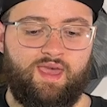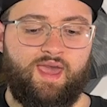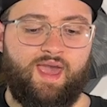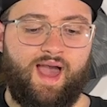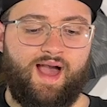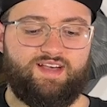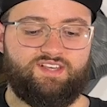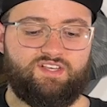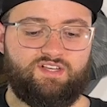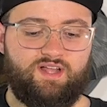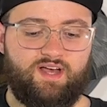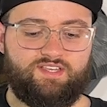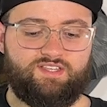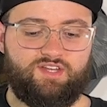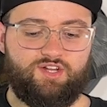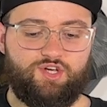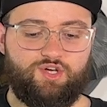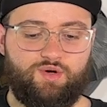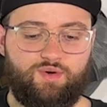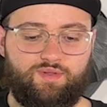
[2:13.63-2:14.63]
Ask Alexa to
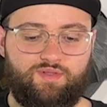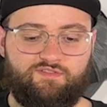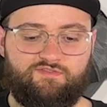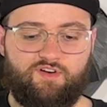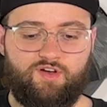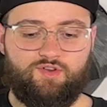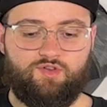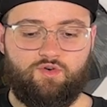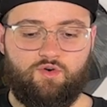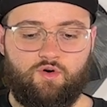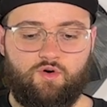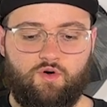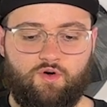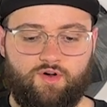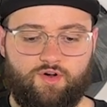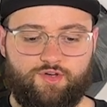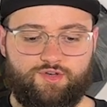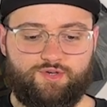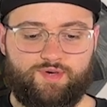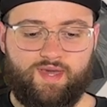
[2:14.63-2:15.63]
show the front door or
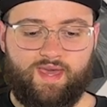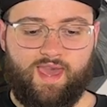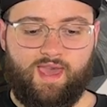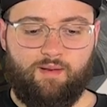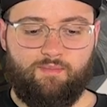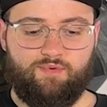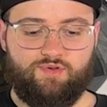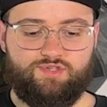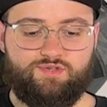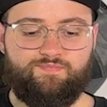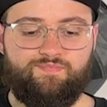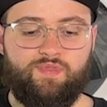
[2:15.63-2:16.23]
nursery cameras.